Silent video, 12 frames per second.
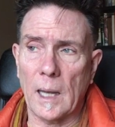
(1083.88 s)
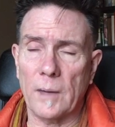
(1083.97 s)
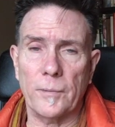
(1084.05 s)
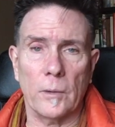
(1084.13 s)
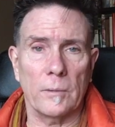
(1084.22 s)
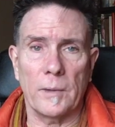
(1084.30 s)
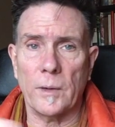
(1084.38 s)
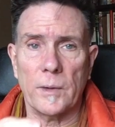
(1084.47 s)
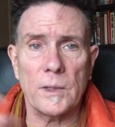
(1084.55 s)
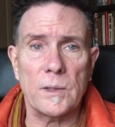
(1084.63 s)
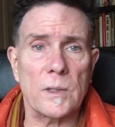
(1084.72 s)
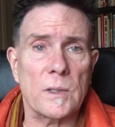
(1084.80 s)
that for
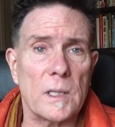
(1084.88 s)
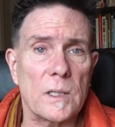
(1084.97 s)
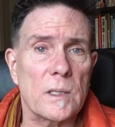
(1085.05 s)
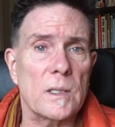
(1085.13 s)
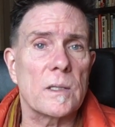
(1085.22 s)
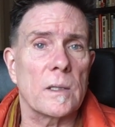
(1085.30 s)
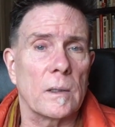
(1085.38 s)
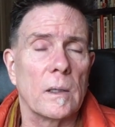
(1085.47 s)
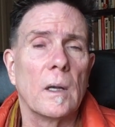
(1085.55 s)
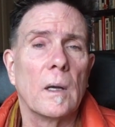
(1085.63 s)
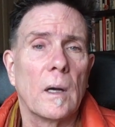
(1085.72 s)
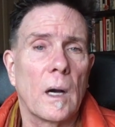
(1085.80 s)
various diseases and
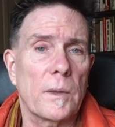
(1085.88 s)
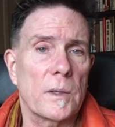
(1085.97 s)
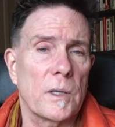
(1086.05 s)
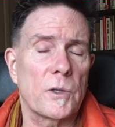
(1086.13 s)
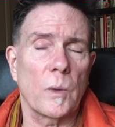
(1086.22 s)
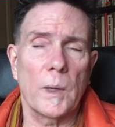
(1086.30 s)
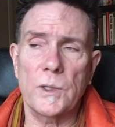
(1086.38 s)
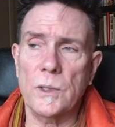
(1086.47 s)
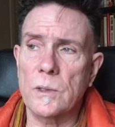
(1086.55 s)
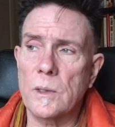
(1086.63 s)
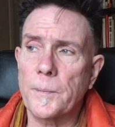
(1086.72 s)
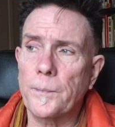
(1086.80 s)
other
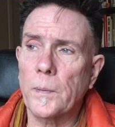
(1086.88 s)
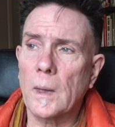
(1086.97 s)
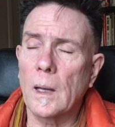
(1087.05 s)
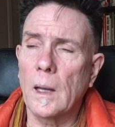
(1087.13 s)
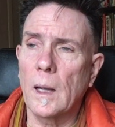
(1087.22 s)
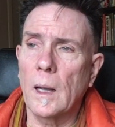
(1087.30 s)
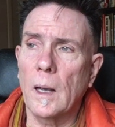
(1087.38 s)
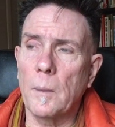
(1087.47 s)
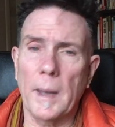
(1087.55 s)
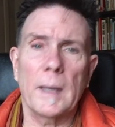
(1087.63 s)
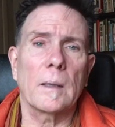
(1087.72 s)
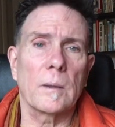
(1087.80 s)
situations,
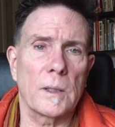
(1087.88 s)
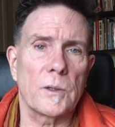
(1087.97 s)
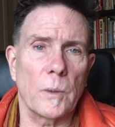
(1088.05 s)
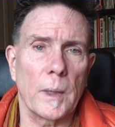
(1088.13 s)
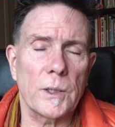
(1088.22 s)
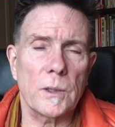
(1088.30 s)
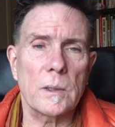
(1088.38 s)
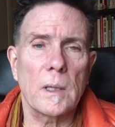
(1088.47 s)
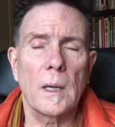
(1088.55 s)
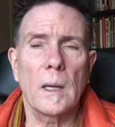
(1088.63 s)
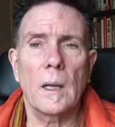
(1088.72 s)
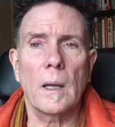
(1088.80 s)
medical situations.
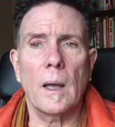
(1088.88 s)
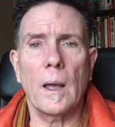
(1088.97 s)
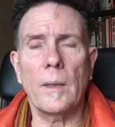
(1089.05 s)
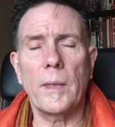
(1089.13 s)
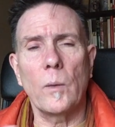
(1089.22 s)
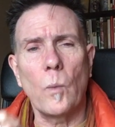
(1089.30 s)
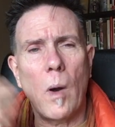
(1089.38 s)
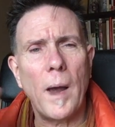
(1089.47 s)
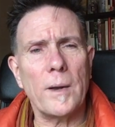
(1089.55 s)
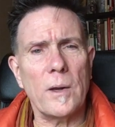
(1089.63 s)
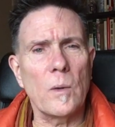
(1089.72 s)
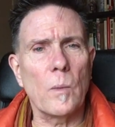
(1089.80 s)
Then
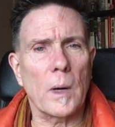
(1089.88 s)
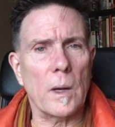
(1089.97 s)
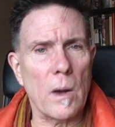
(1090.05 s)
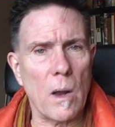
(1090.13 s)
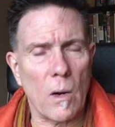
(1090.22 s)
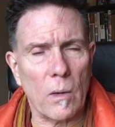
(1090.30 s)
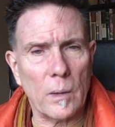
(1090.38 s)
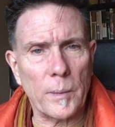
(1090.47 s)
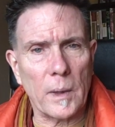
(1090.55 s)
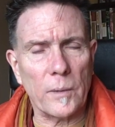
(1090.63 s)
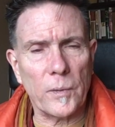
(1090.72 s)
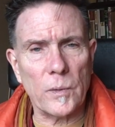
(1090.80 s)
why do you want to know? I
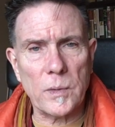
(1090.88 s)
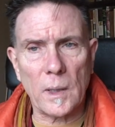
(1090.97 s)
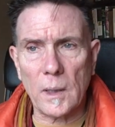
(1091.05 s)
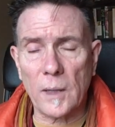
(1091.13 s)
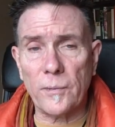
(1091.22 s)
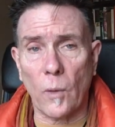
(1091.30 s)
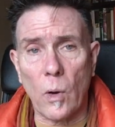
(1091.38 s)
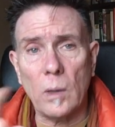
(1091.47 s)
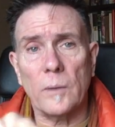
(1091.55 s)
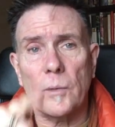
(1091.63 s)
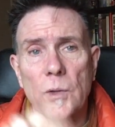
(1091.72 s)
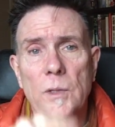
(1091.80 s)
mean, if
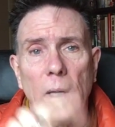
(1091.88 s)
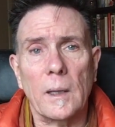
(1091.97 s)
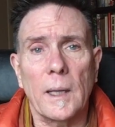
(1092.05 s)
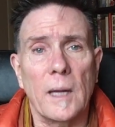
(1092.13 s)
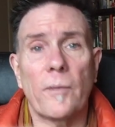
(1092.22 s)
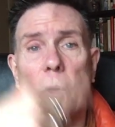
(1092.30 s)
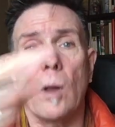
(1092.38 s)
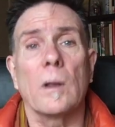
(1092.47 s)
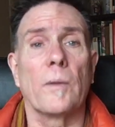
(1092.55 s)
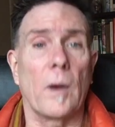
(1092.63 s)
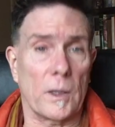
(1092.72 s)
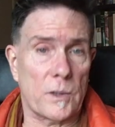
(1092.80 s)
all
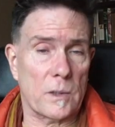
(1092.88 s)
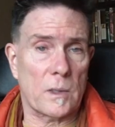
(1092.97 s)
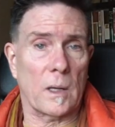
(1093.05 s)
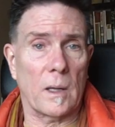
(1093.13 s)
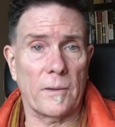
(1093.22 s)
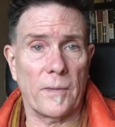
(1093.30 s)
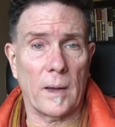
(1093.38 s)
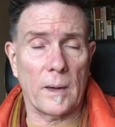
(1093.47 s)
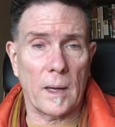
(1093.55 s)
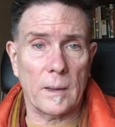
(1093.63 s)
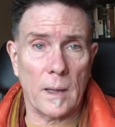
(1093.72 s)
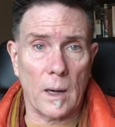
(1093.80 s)
of us suddenly
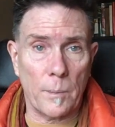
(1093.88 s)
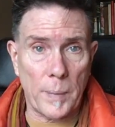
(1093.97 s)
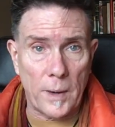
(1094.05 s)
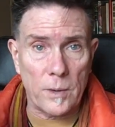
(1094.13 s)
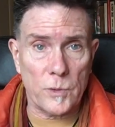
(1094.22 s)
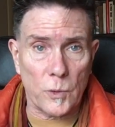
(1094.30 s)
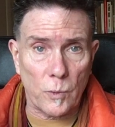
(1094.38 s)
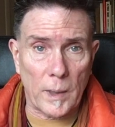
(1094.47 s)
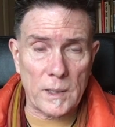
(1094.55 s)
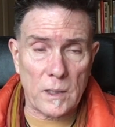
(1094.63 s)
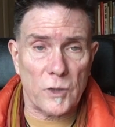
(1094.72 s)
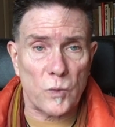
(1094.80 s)
found out that our parents who
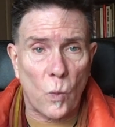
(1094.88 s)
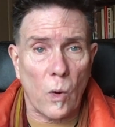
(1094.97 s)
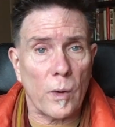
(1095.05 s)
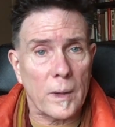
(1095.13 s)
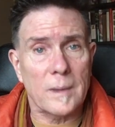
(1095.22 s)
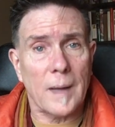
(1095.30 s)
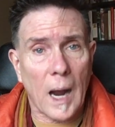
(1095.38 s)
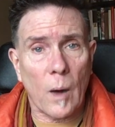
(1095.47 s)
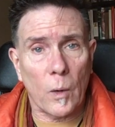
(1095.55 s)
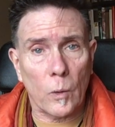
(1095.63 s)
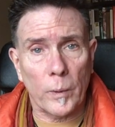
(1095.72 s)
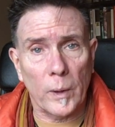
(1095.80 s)
raised us weren't
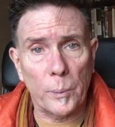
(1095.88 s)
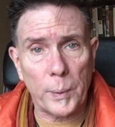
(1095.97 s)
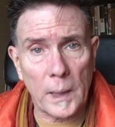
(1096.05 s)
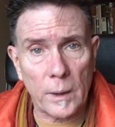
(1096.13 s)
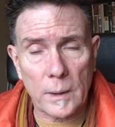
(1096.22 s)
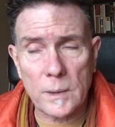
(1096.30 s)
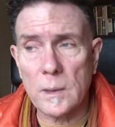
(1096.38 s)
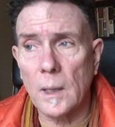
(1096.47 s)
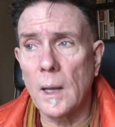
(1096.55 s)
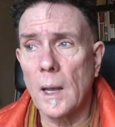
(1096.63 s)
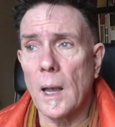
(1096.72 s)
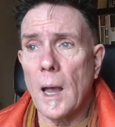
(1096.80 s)
our real parents,
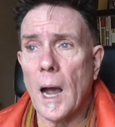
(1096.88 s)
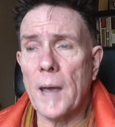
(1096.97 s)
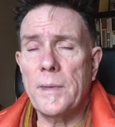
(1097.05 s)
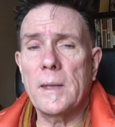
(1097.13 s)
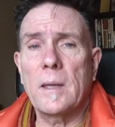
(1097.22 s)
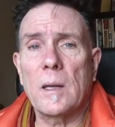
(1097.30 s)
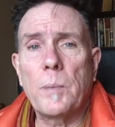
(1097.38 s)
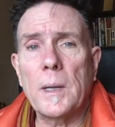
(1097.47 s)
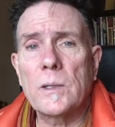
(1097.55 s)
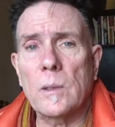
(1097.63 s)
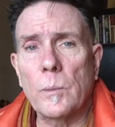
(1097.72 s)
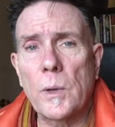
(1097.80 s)
I think there'd
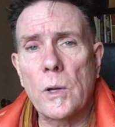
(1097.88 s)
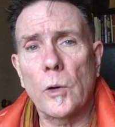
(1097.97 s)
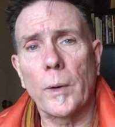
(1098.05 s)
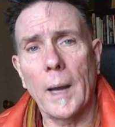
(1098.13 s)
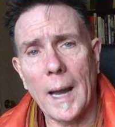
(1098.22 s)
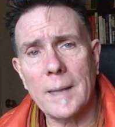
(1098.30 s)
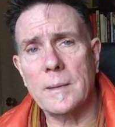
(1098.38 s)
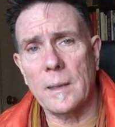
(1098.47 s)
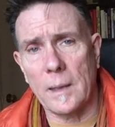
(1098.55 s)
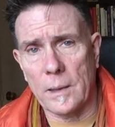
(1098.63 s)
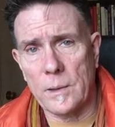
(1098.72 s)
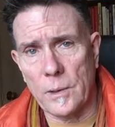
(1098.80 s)
be some
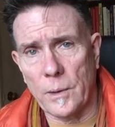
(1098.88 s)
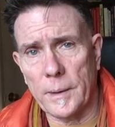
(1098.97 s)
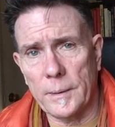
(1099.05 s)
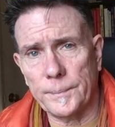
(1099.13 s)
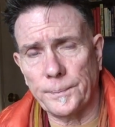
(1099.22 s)
curiosity to it.